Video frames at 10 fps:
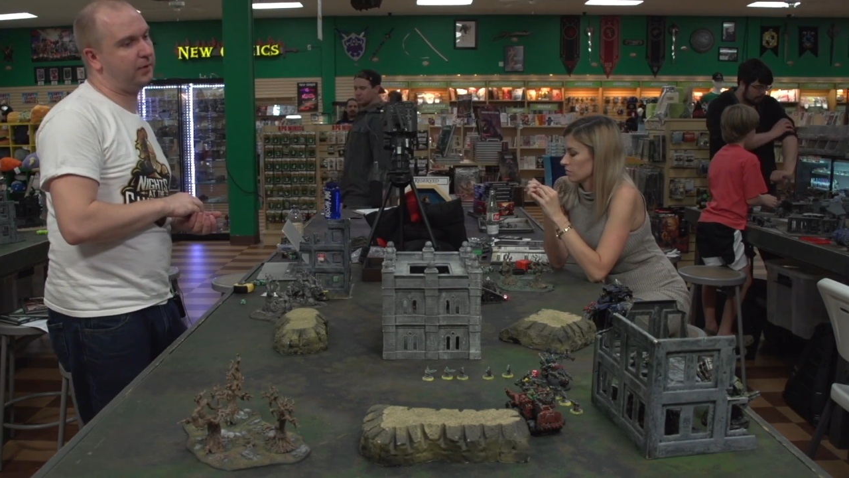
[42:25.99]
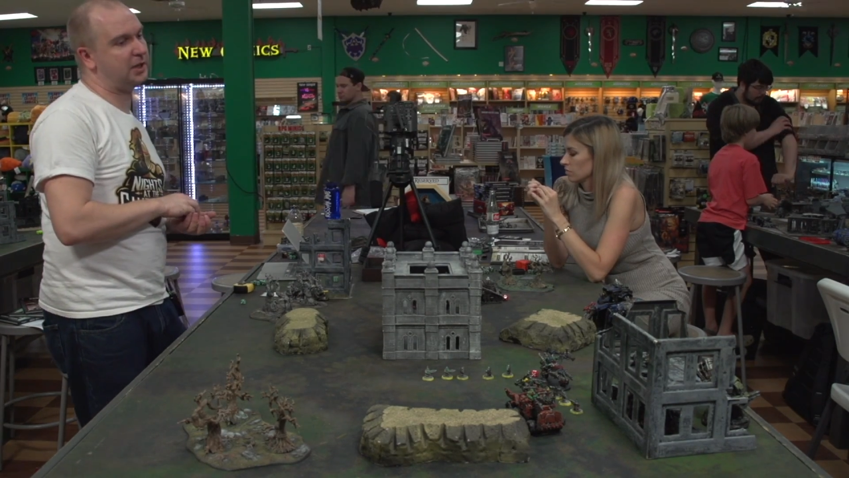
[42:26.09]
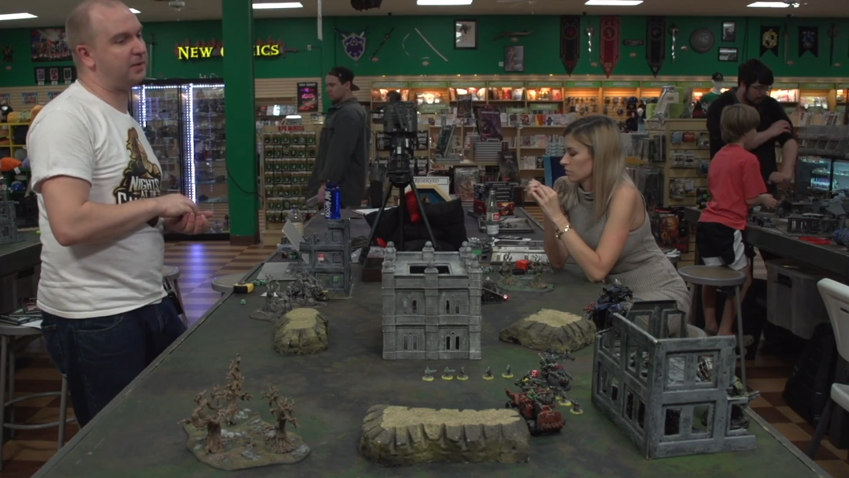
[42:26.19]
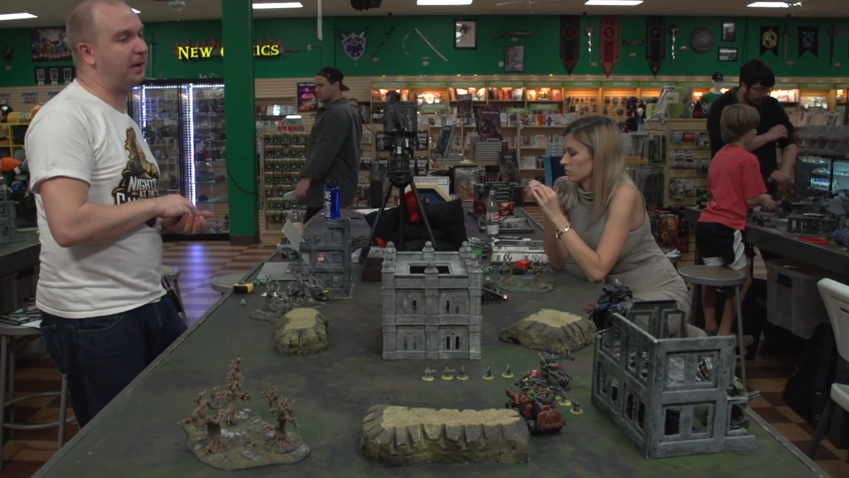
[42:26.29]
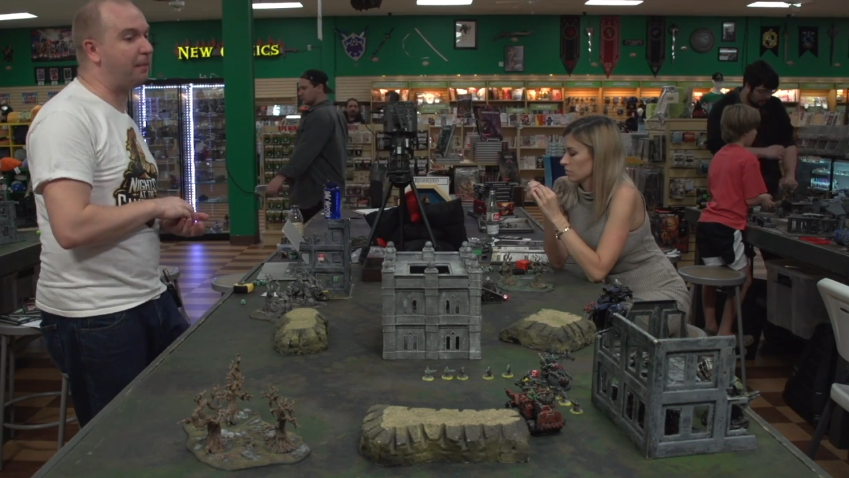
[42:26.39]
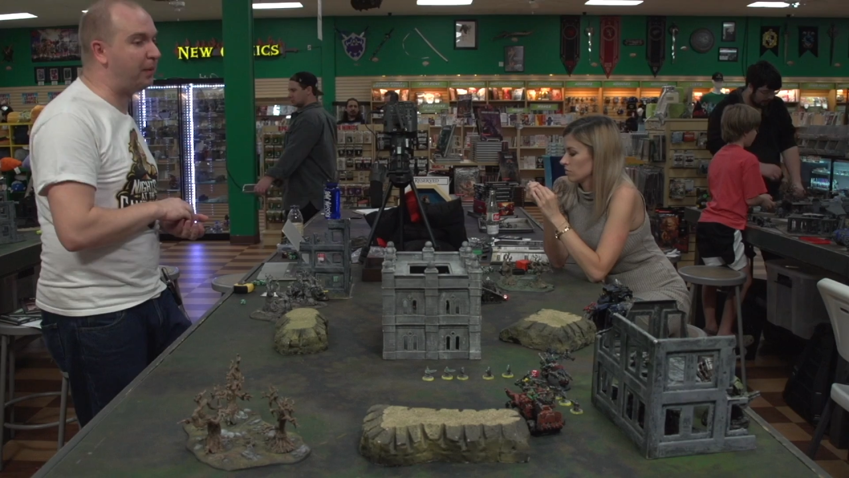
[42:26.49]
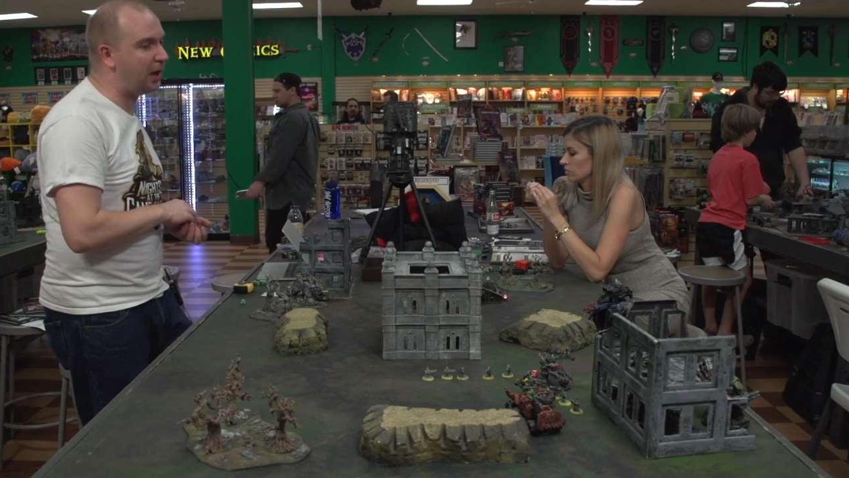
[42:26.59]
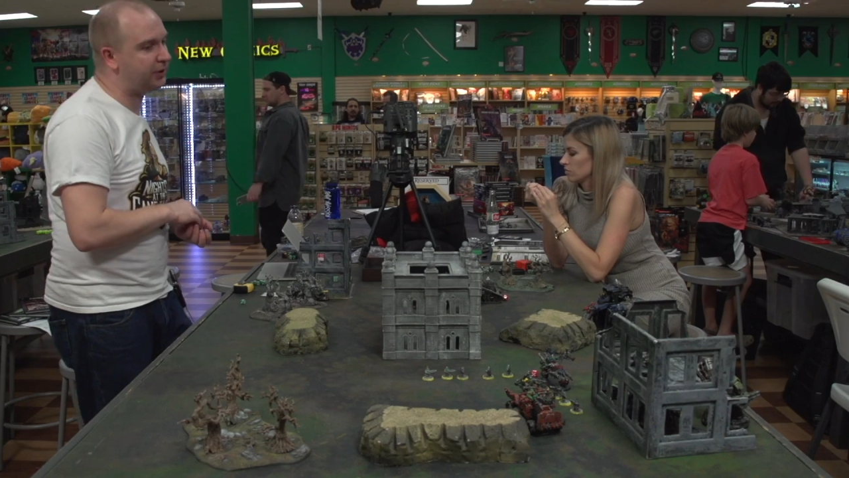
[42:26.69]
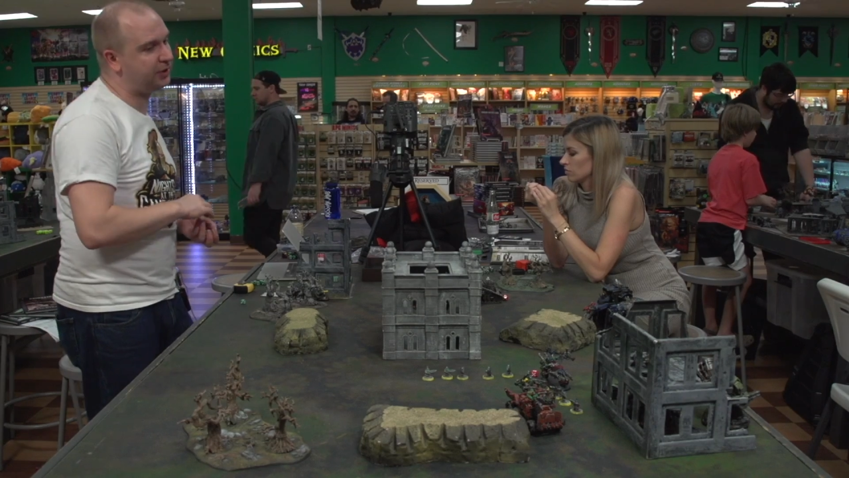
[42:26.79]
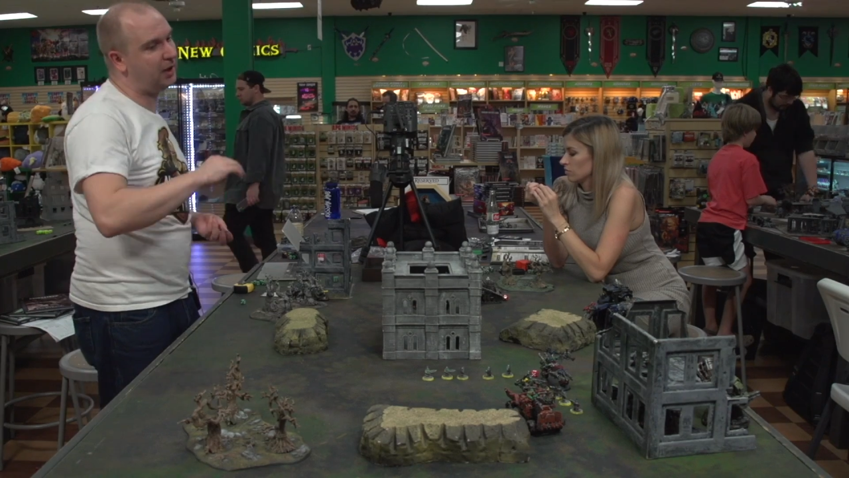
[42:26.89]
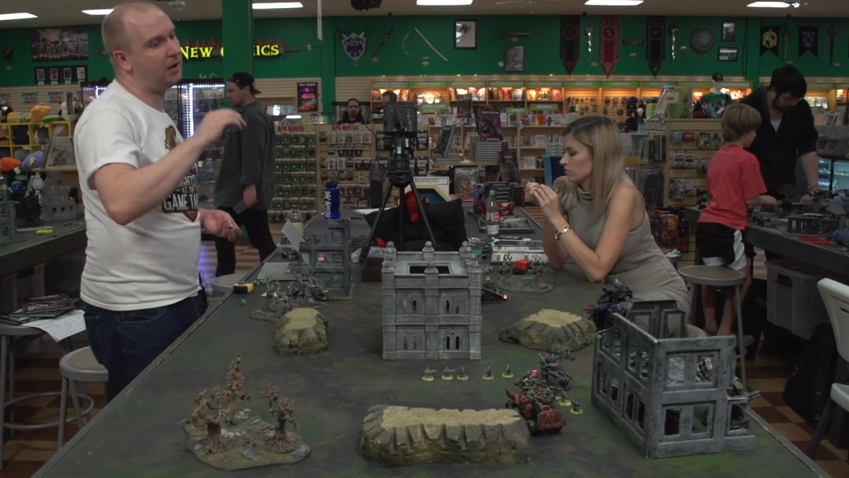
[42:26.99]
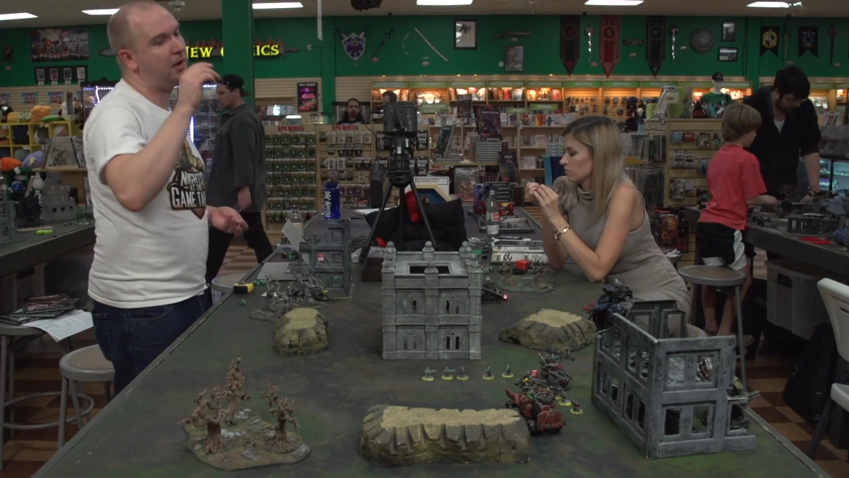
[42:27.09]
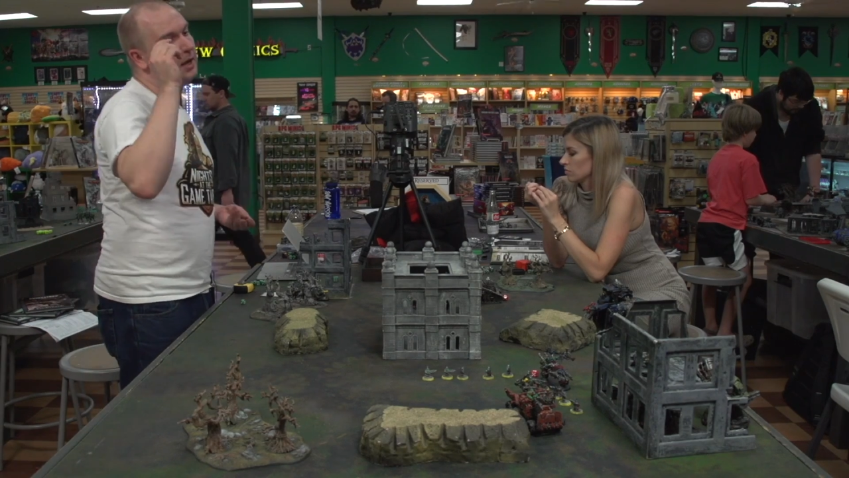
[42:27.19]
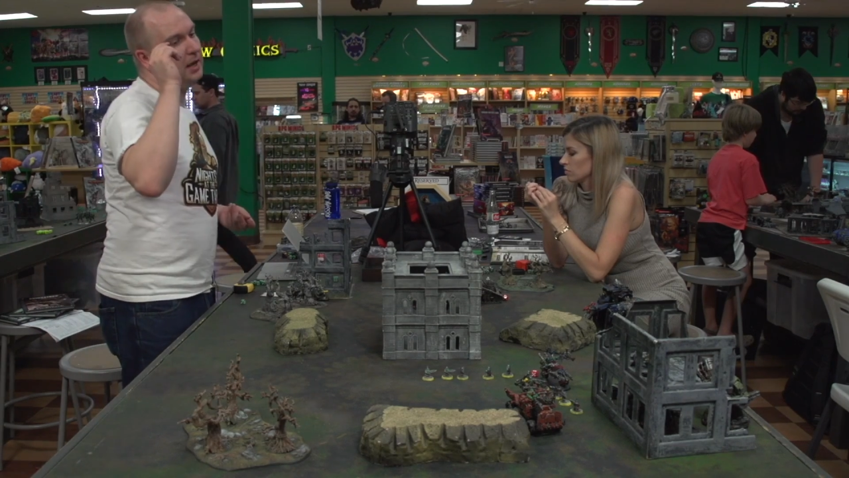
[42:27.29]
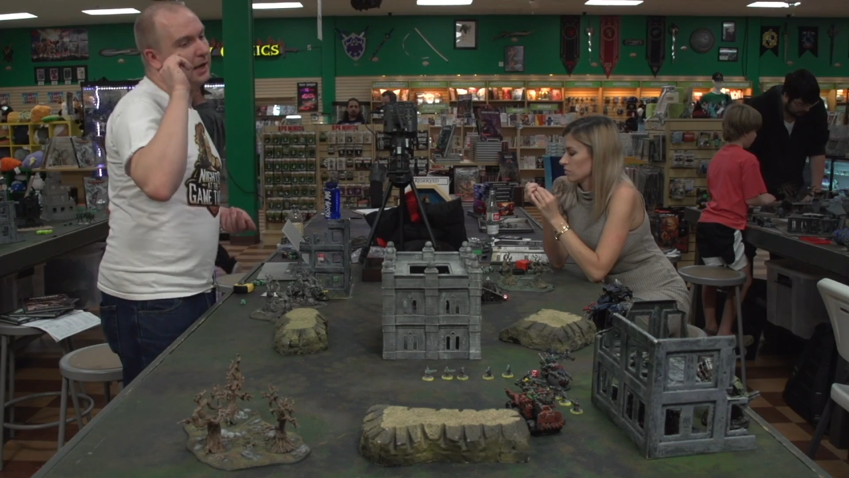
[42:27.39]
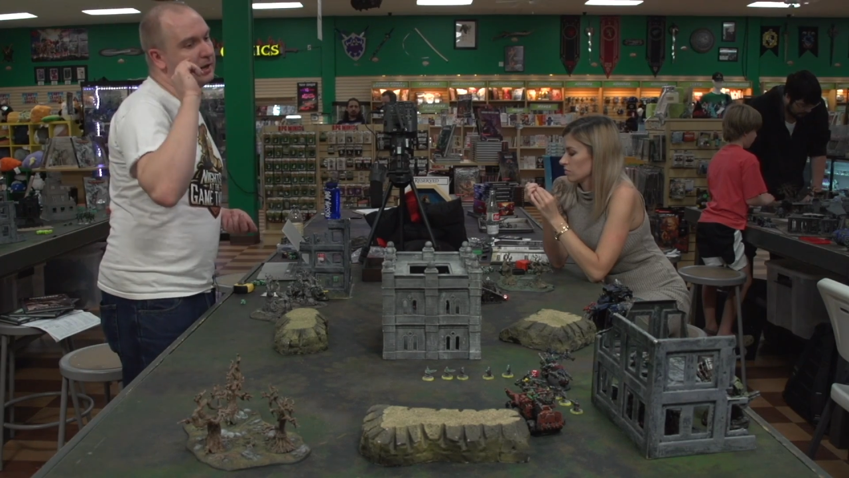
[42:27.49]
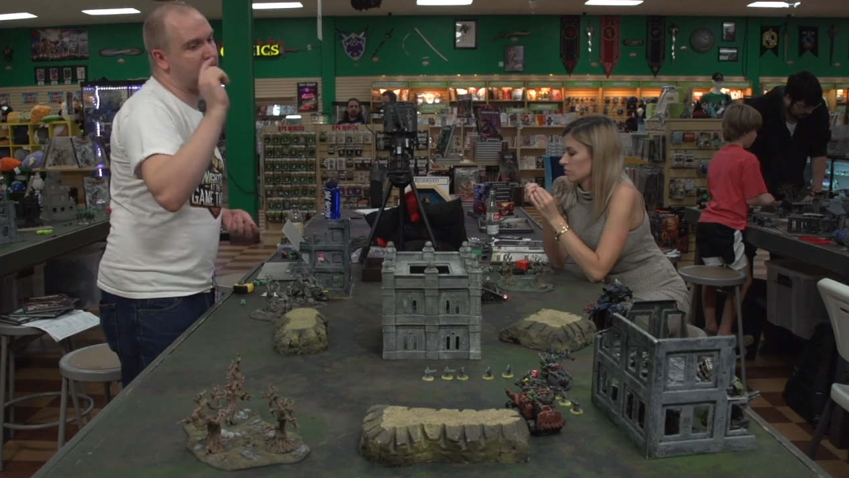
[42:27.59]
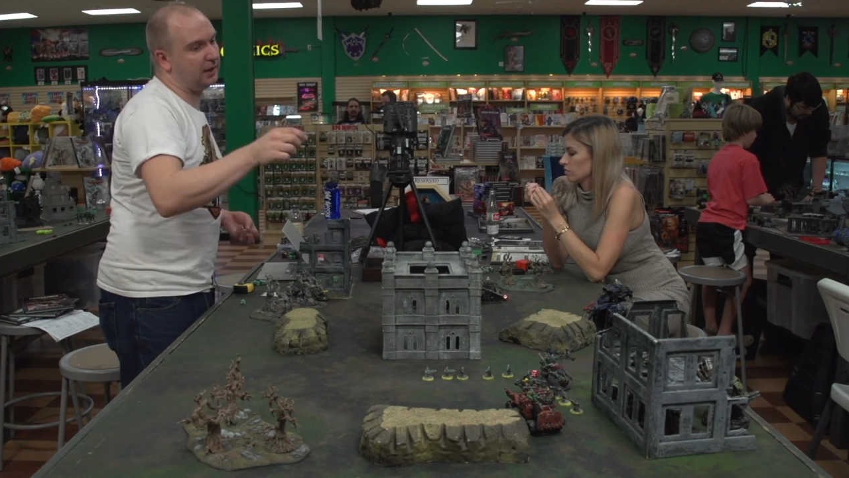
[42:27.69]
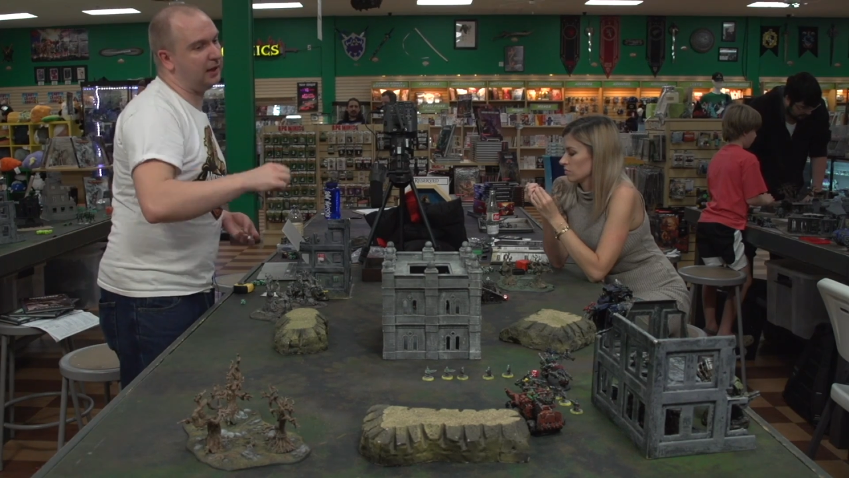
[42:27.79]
custom Mega Blaster into the